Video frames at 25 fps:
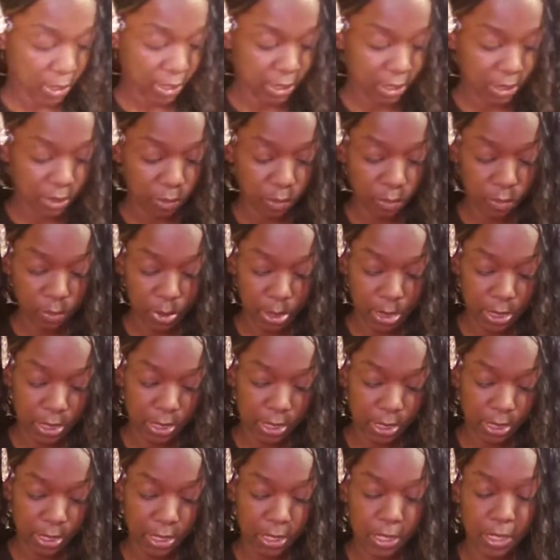is
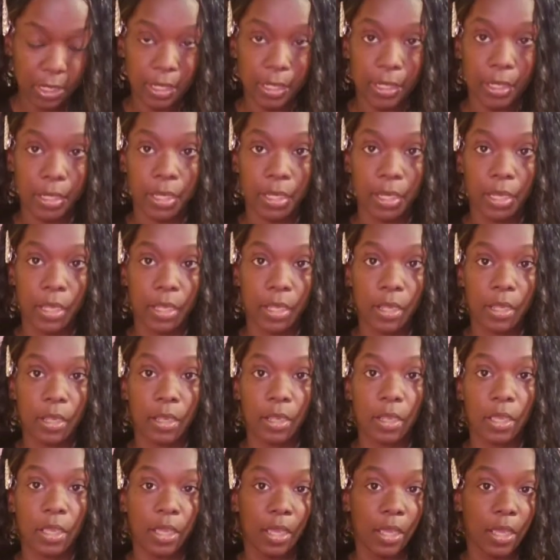bringing
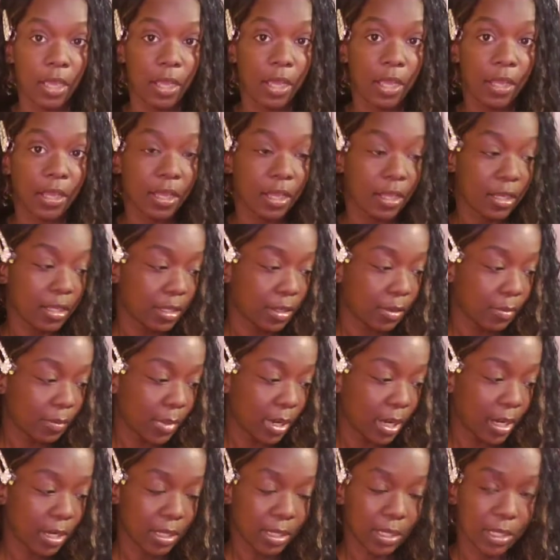custom
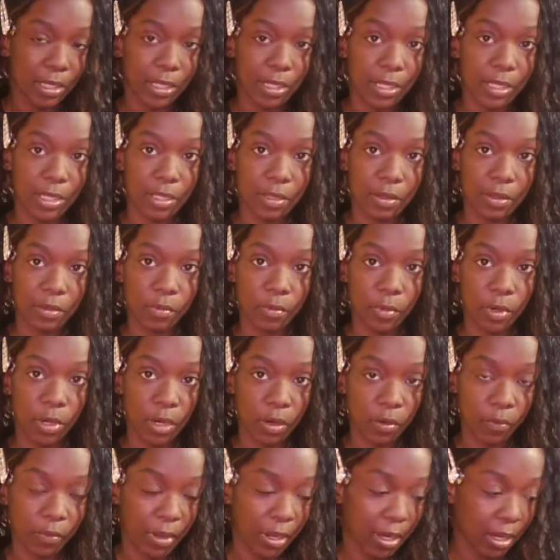boxes on
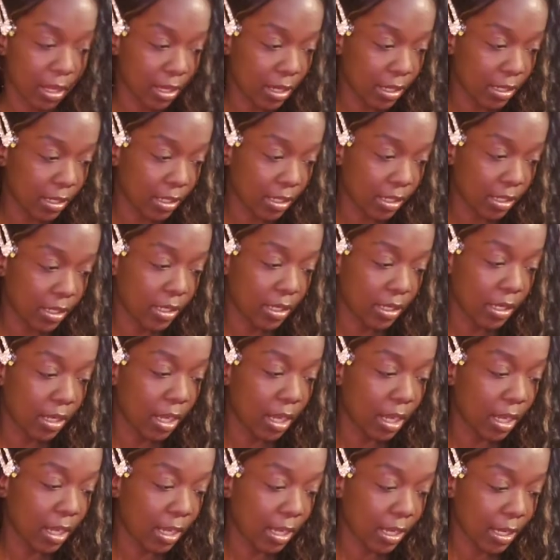her relaunch,
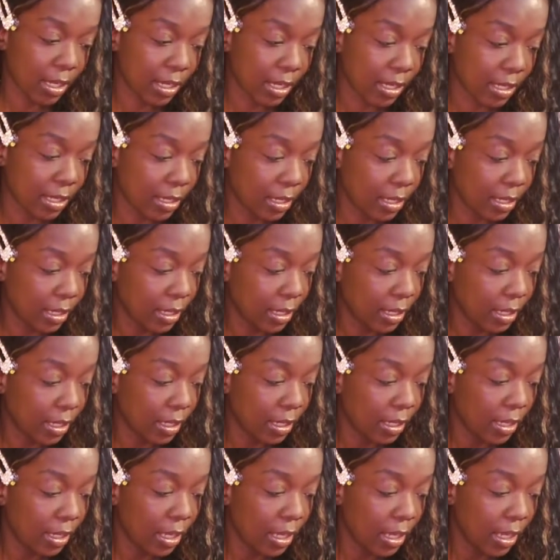and
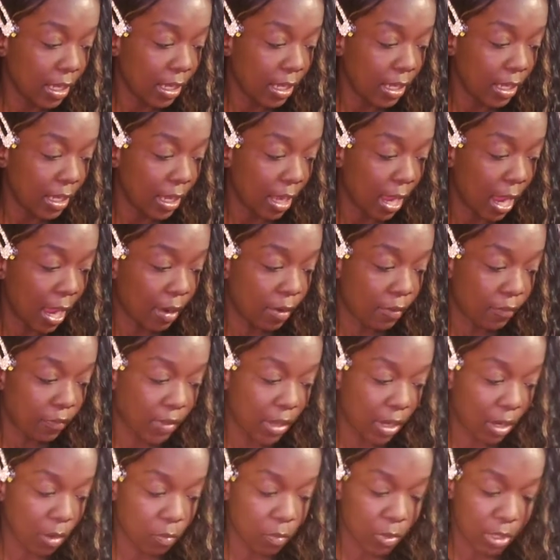I don't
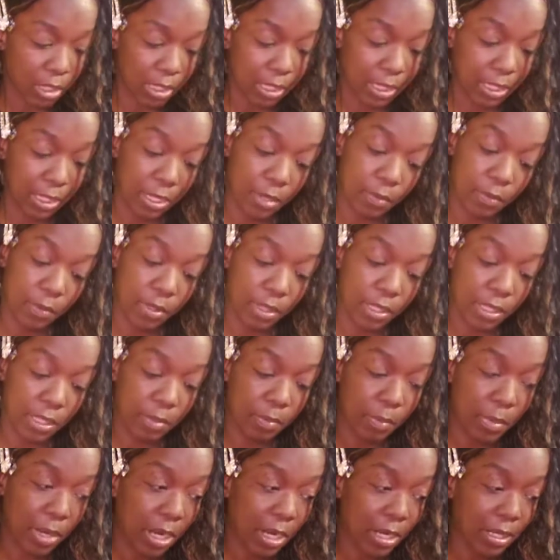think I want to stick with this
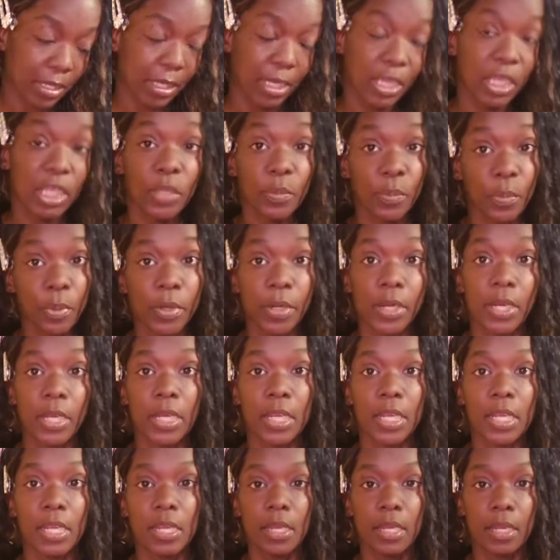box. It's
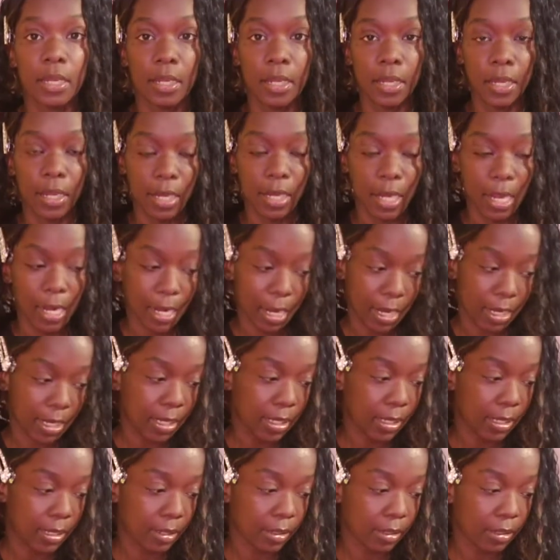pretty and I like
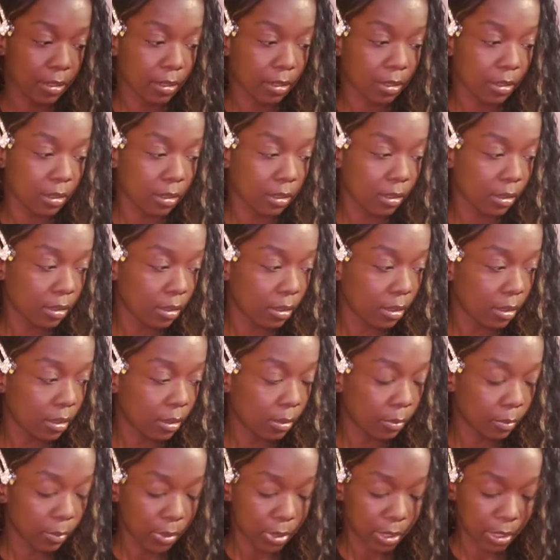it,
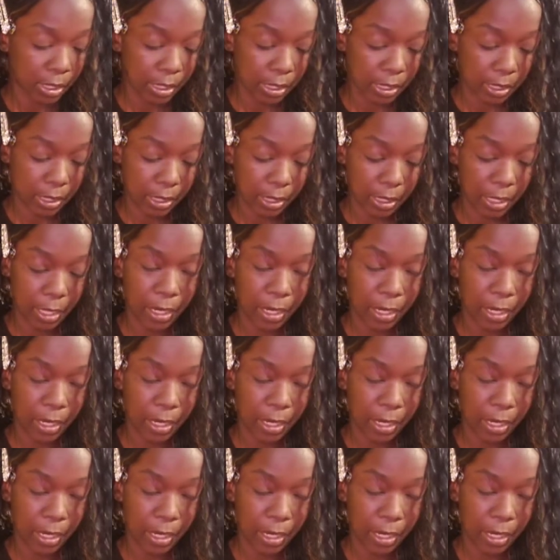but